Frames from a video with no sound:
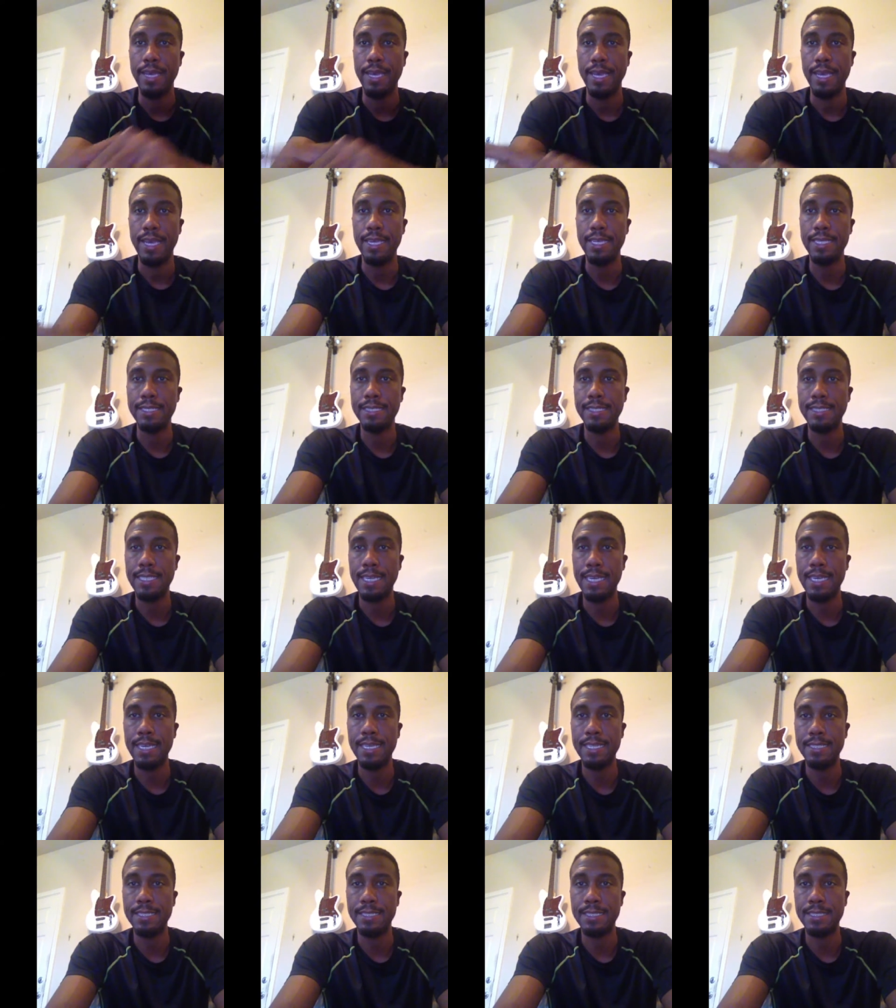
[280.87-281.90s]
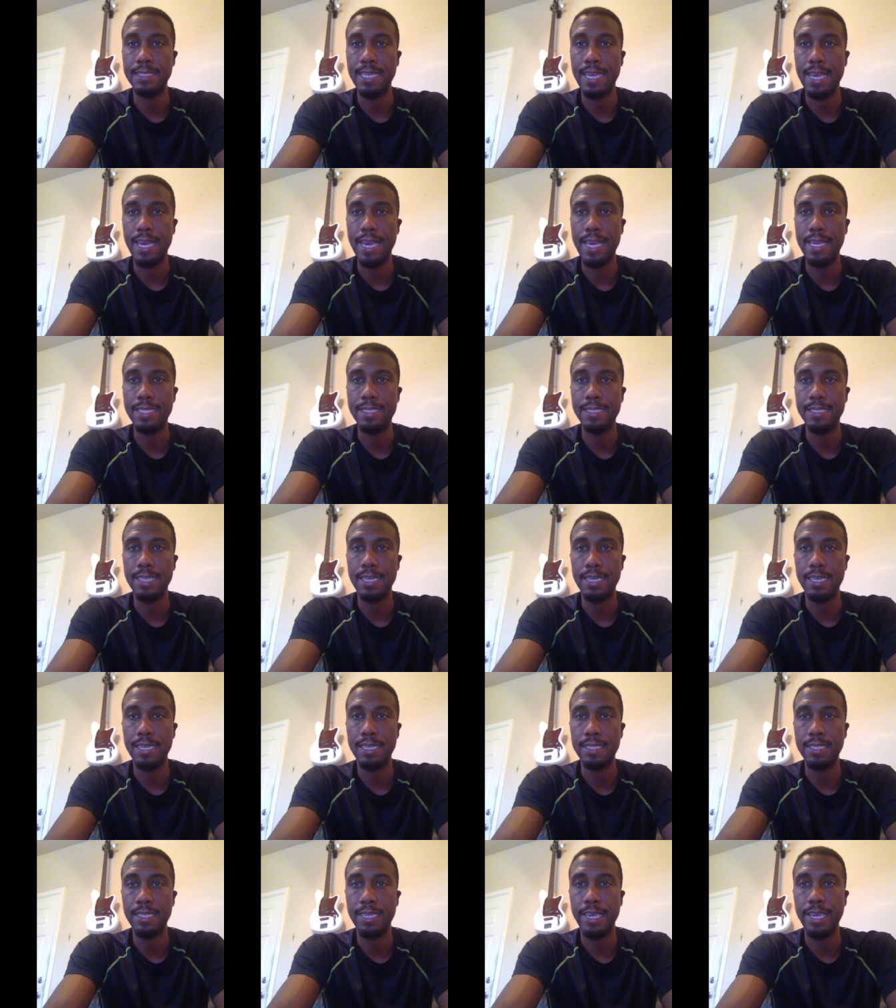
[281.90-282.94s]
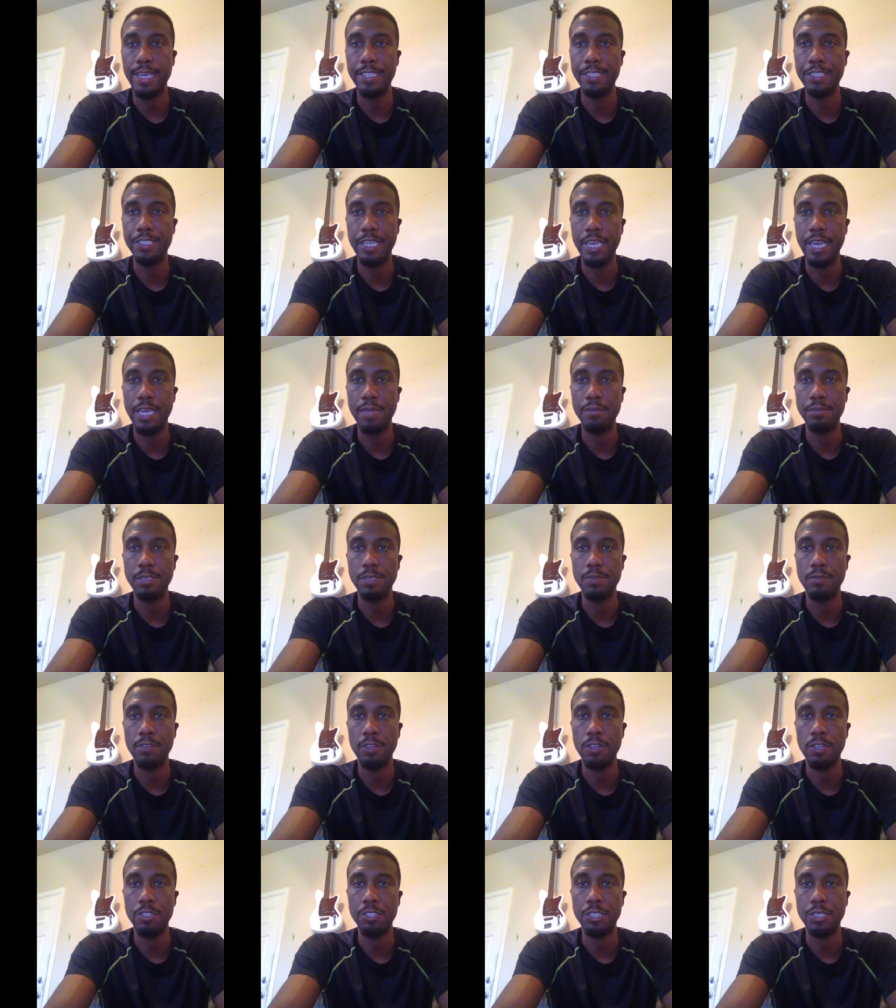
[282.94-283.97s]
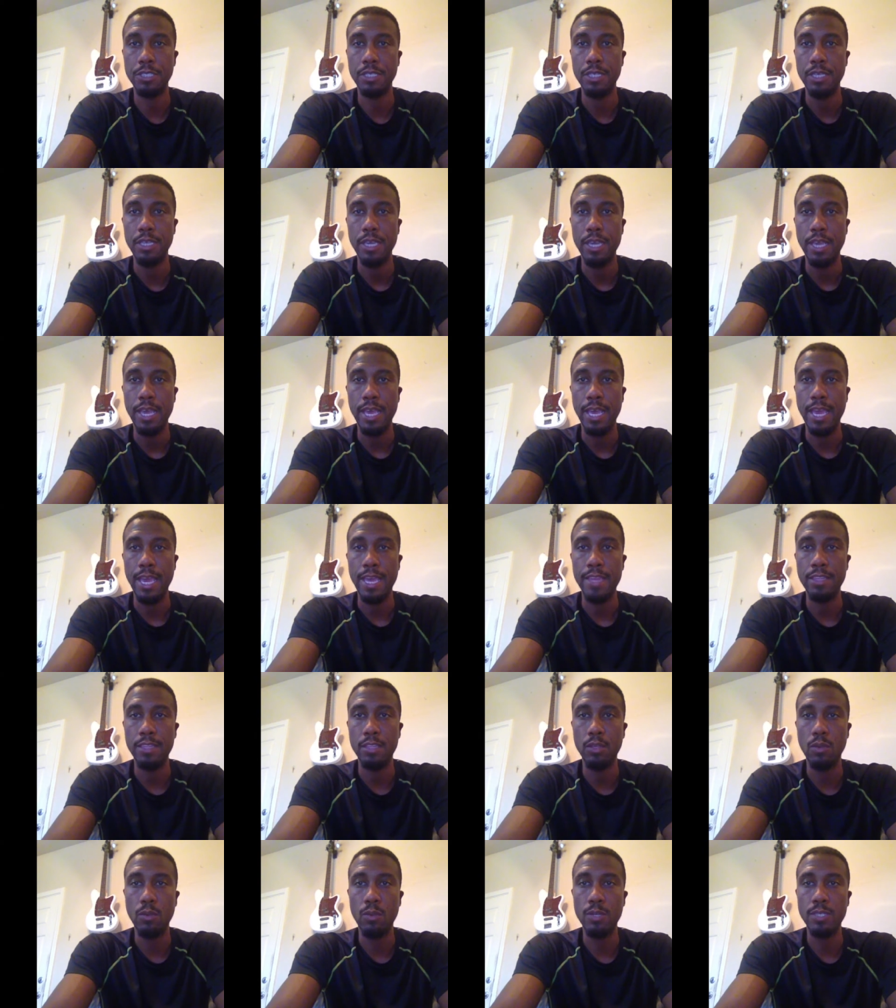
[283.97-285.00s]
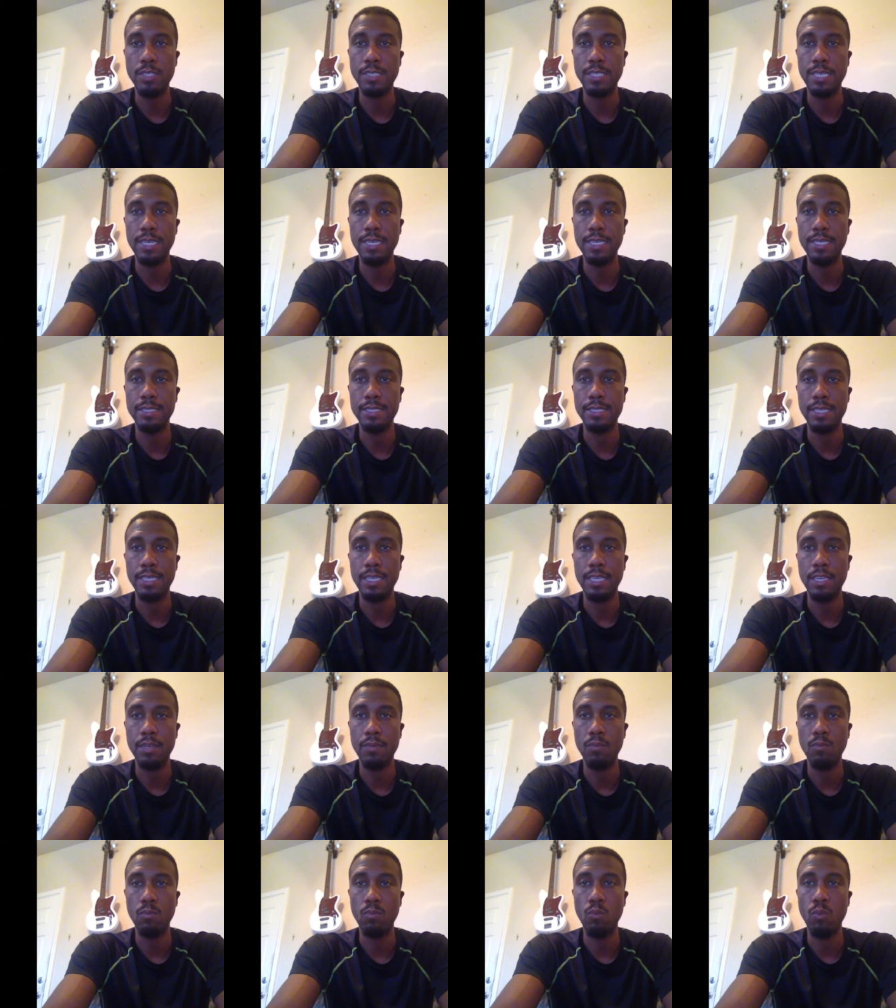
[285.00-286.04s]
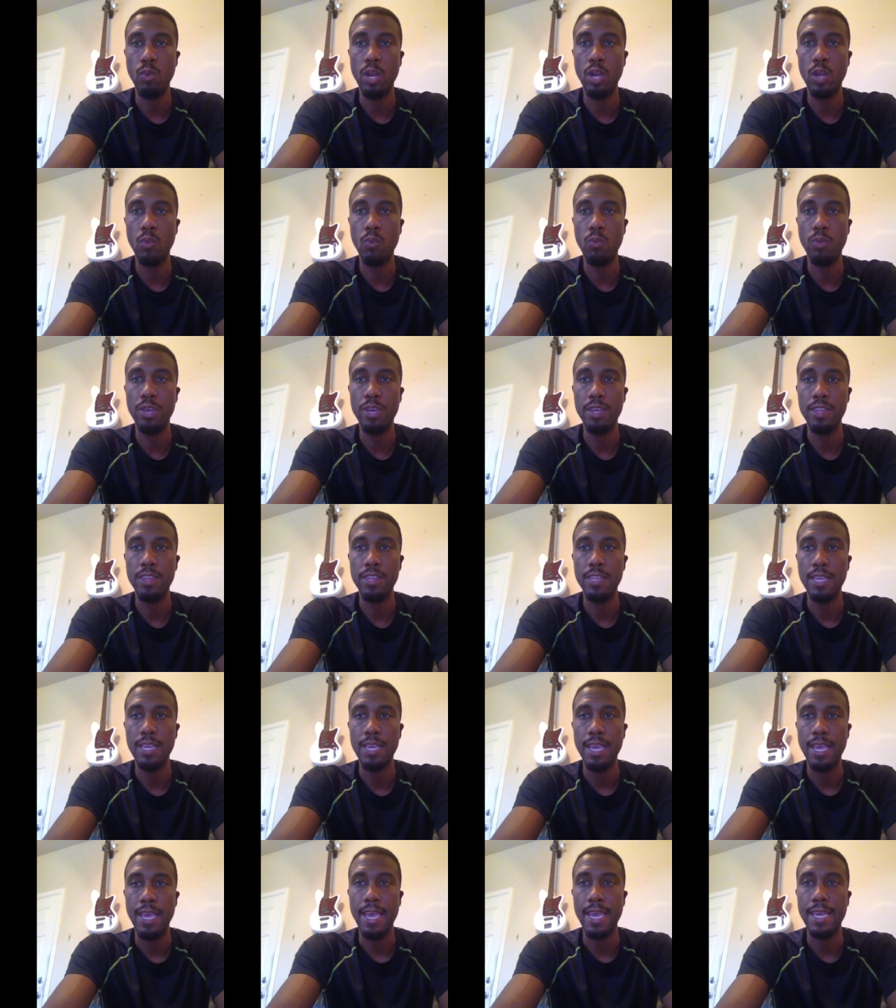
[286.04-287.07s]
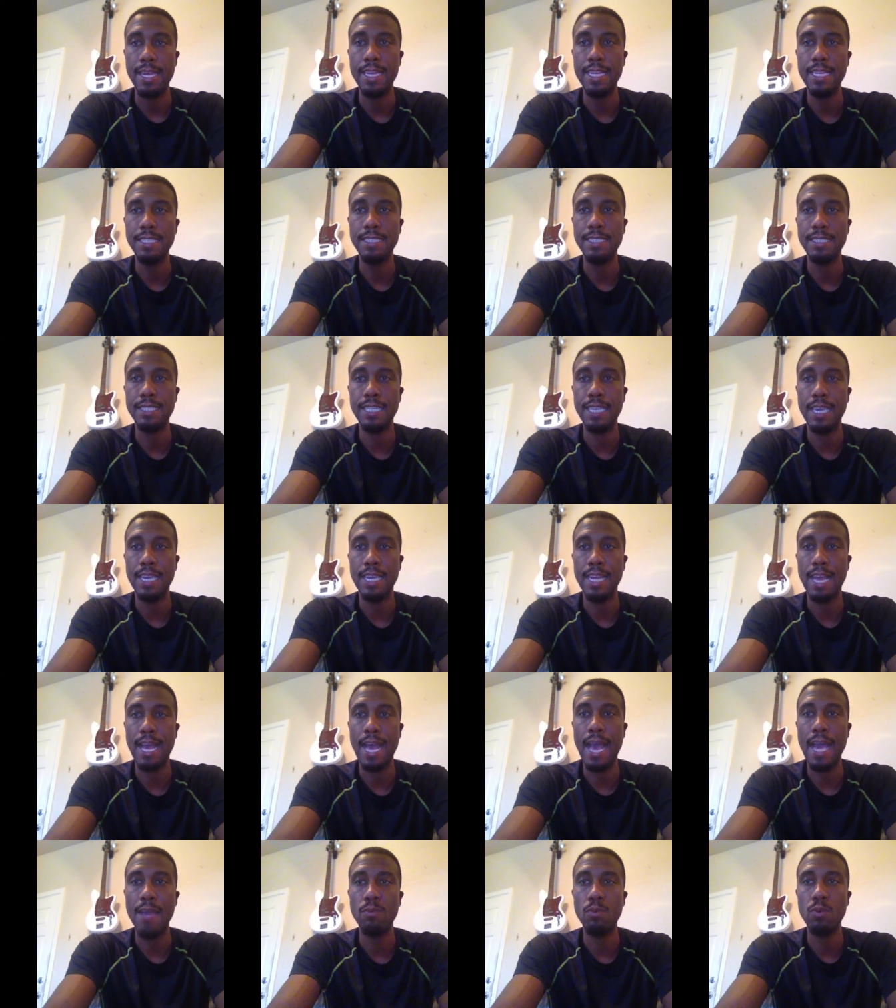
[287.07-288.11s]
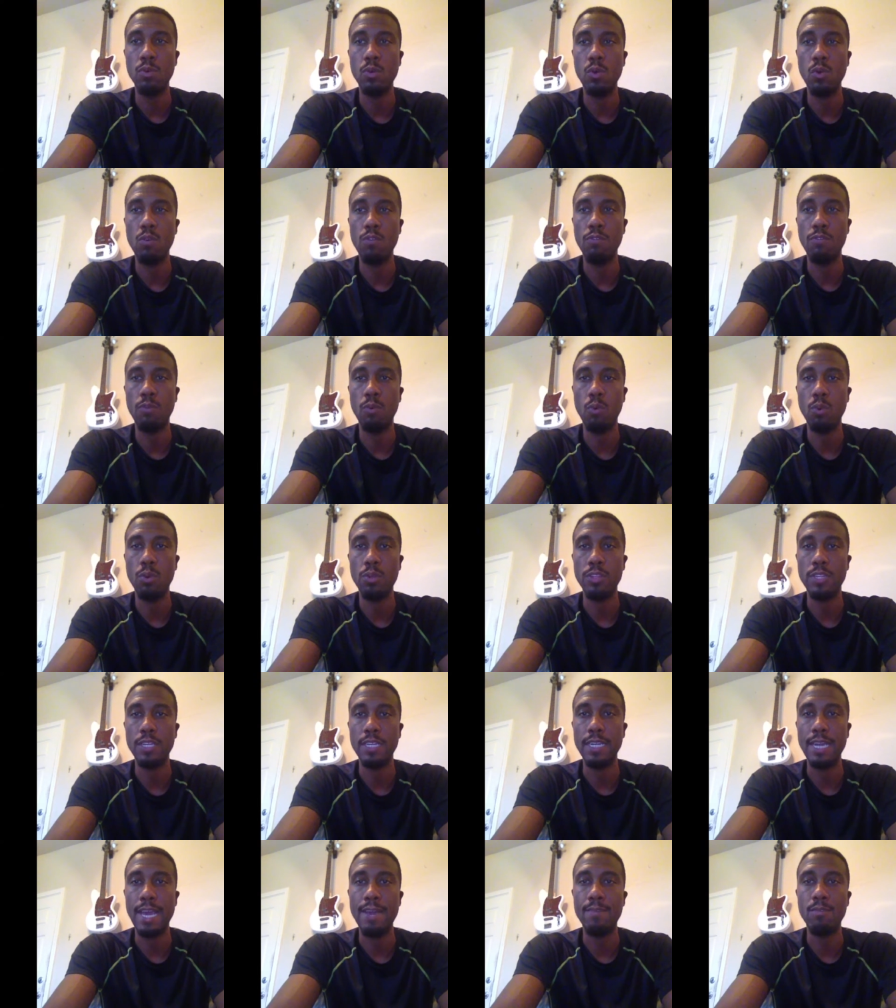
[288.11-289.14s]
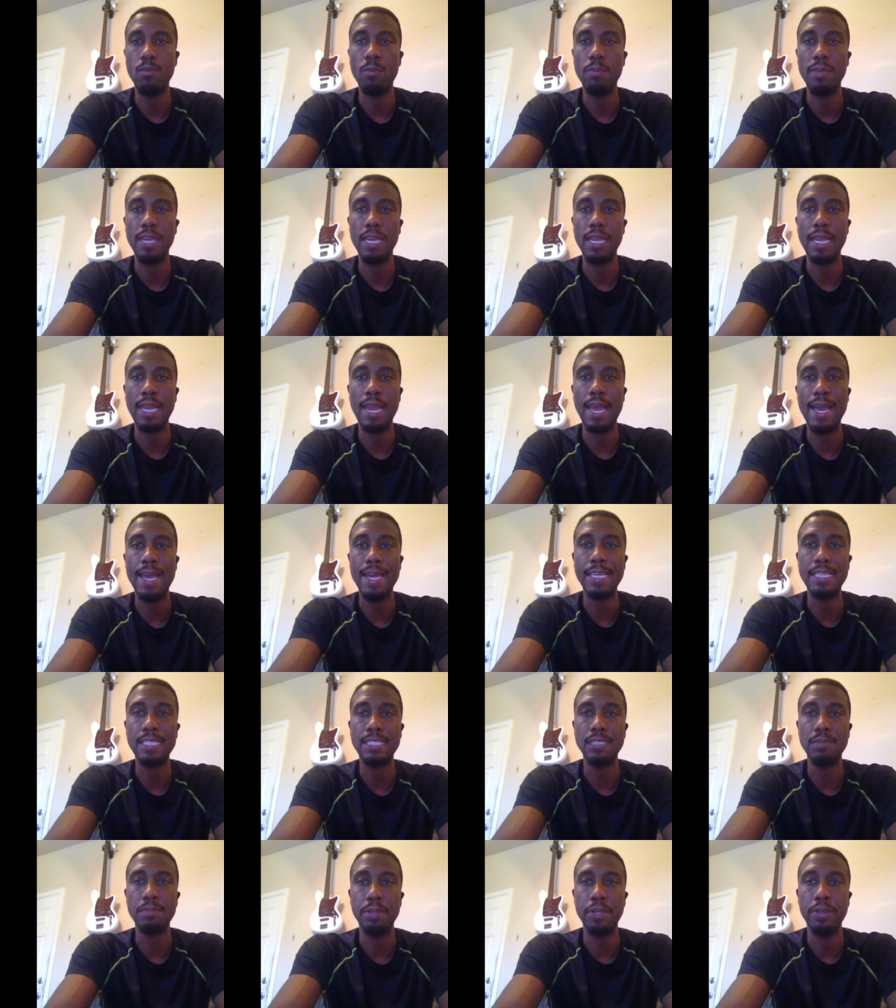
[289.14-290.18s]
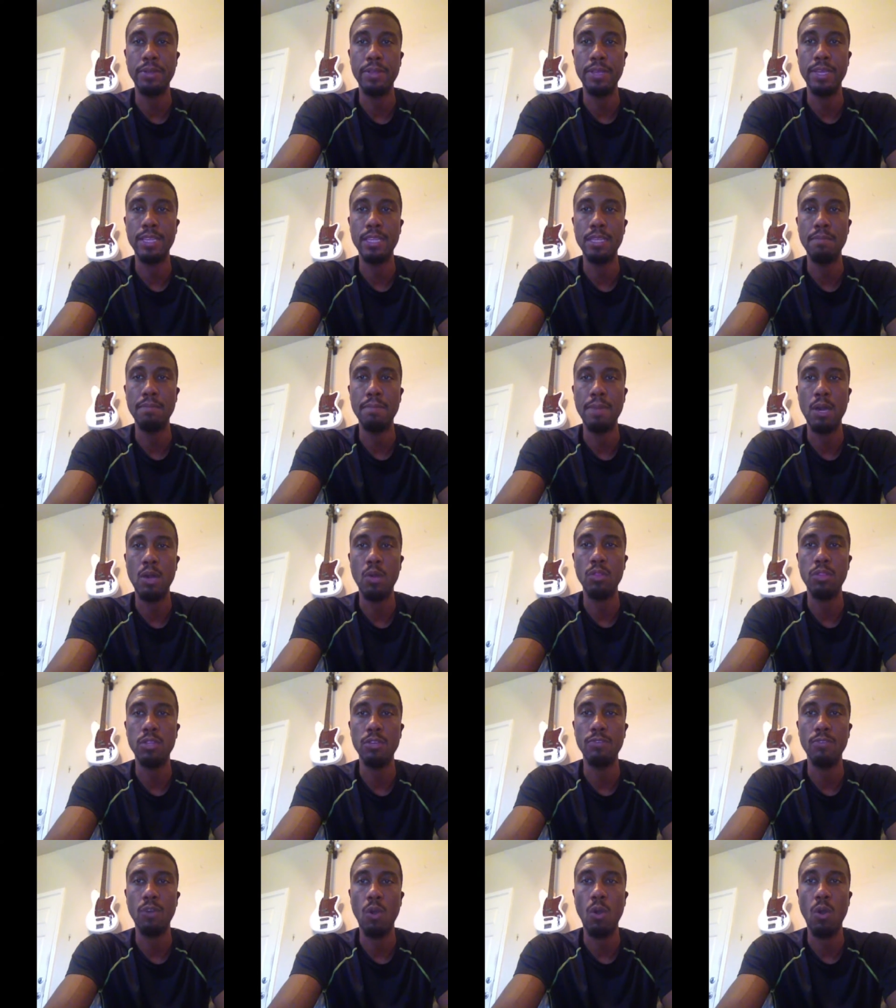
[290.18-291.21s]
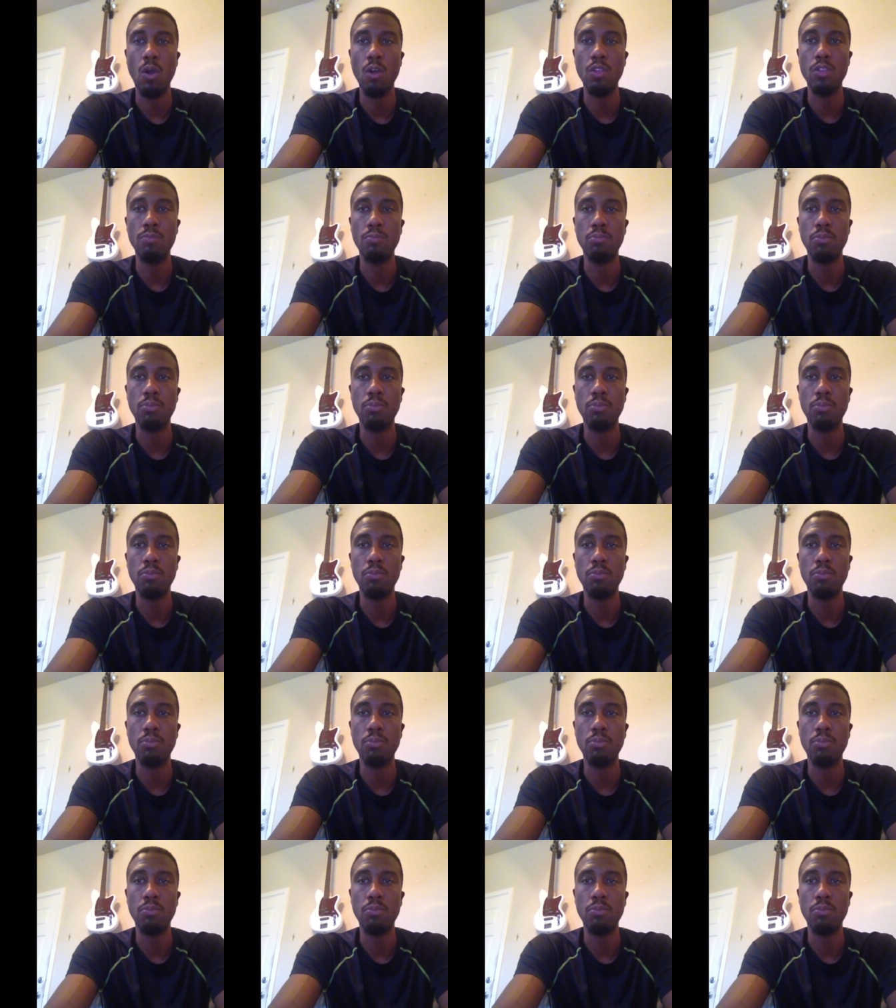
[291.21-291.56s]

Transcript: and it says that the King James Version, and the Lord said unto him, wherewith. And he said, I will go forth, and I will be a lying spirit in the mouth of all